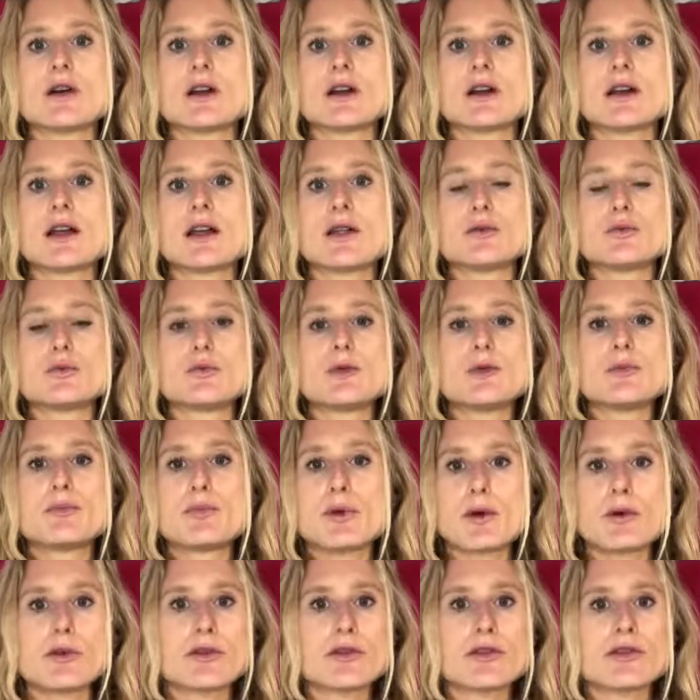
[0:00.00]
and we
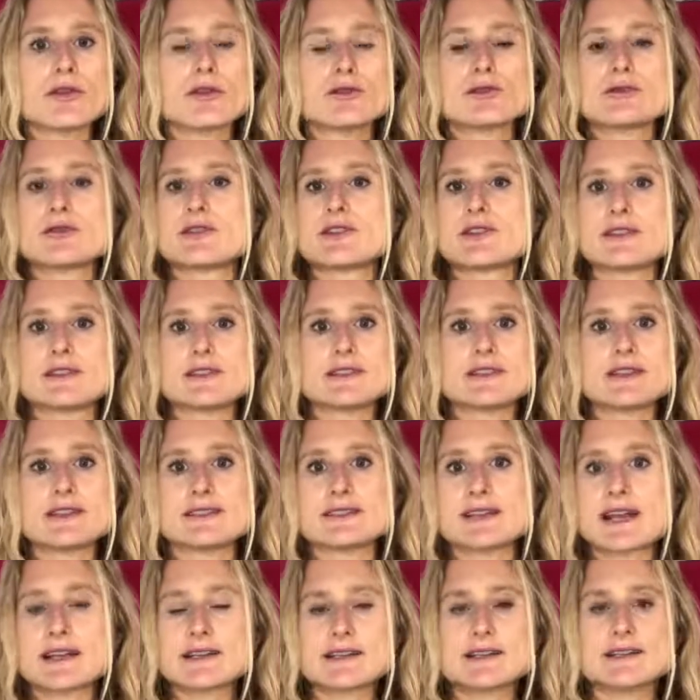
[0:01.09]
both do
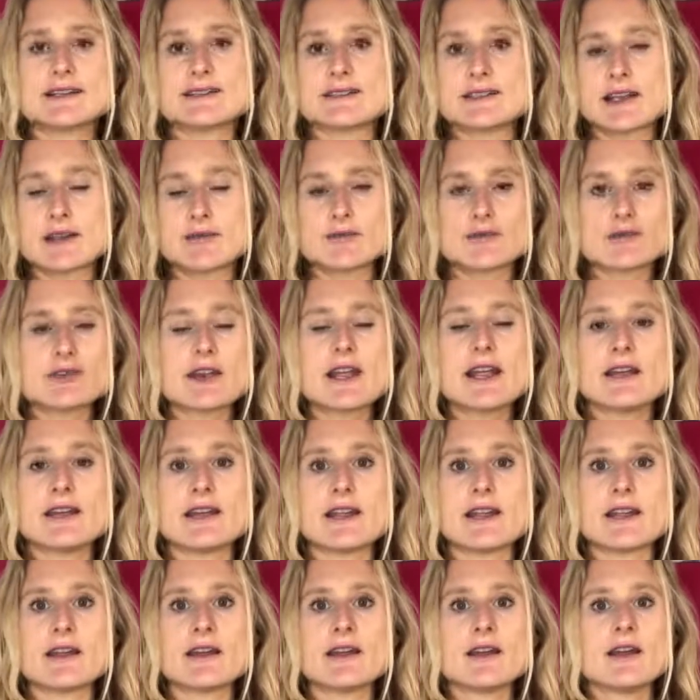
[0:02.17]
exactly the same
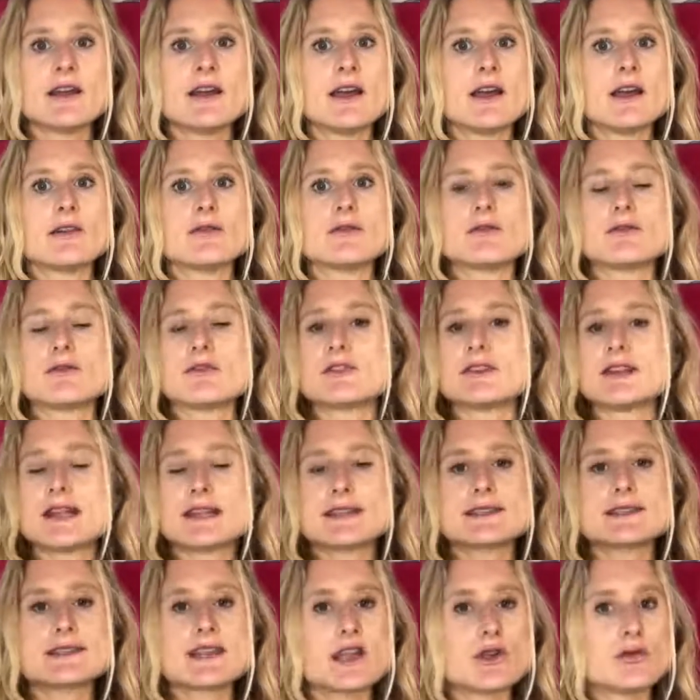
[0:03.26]
training, and
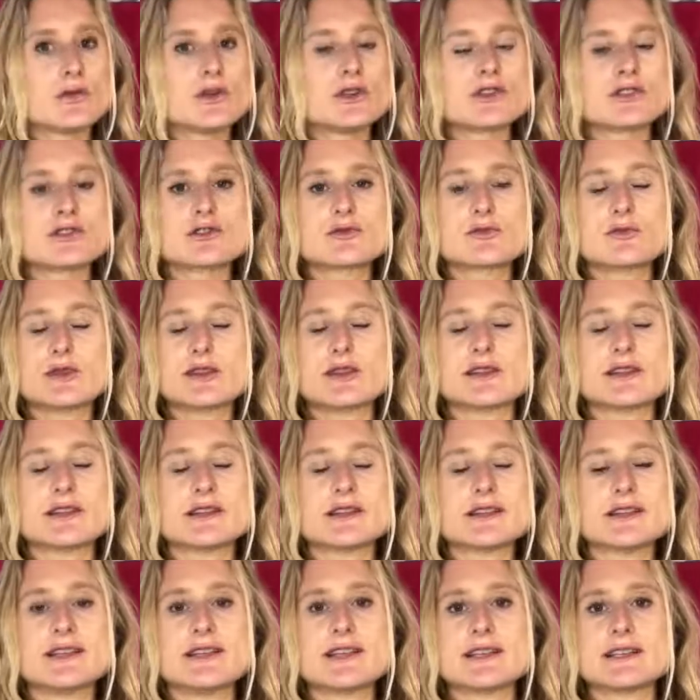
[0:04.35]
let's say we just building
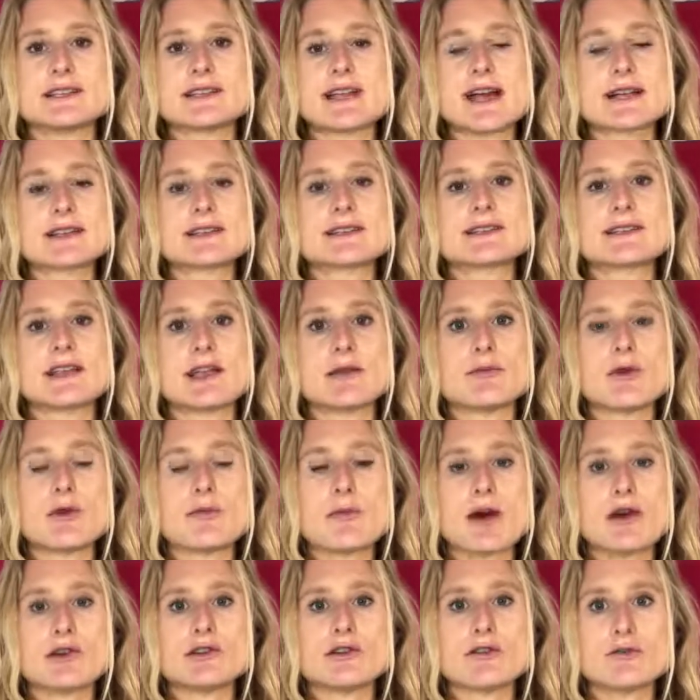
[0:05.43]
the exact same
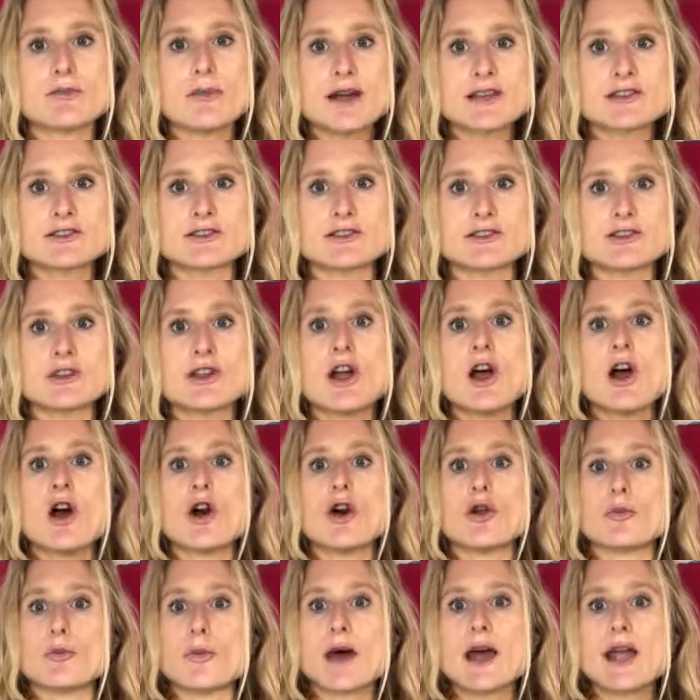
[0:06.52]
amount of muscle
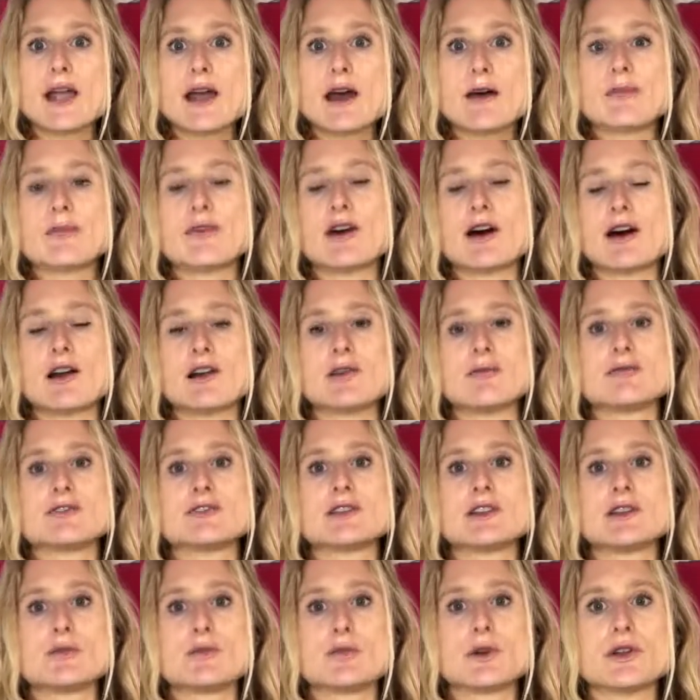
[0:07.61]
on my upper arms,
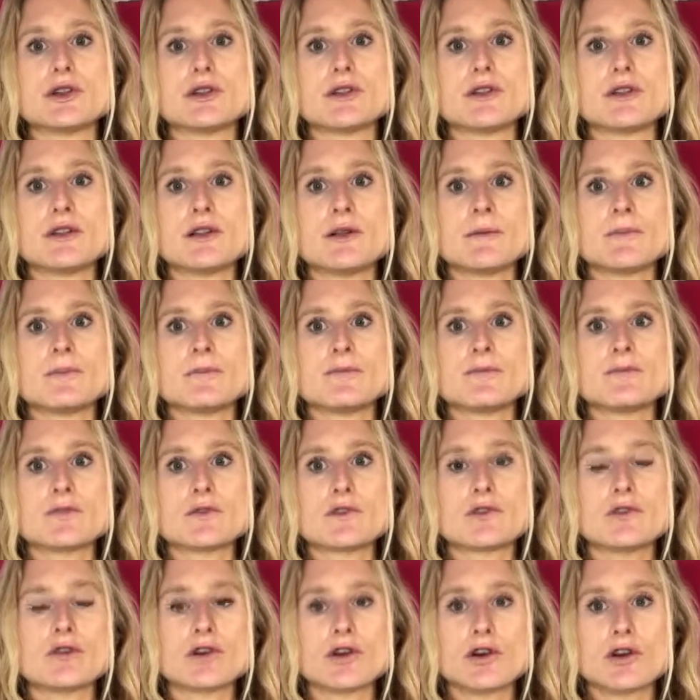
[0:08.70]
it will,
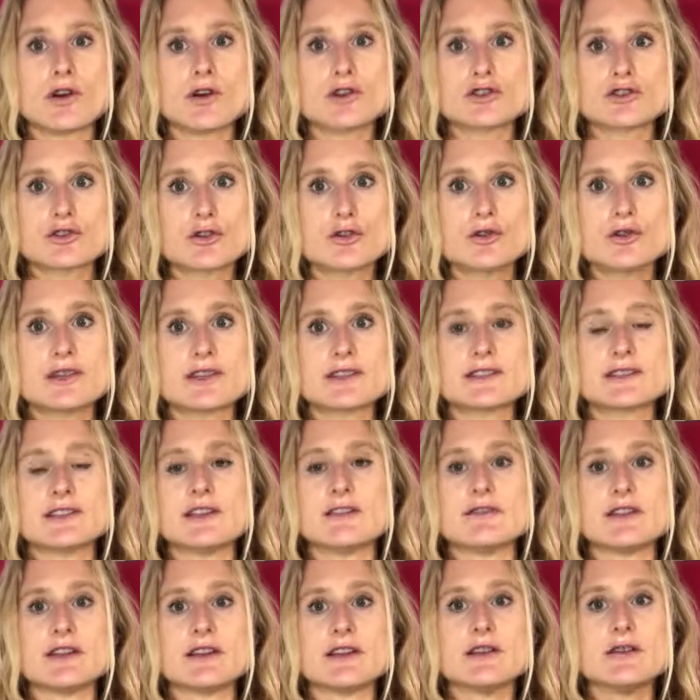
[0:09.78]
or shoulders
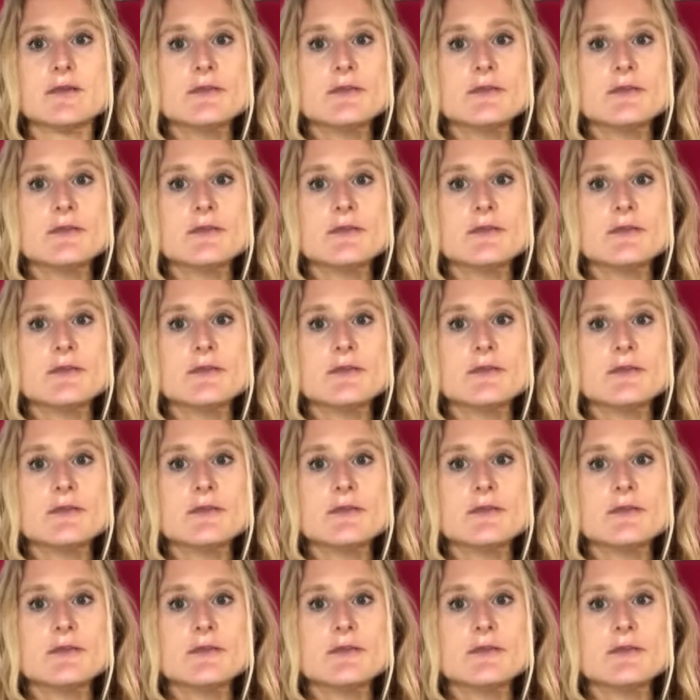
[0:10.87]
even,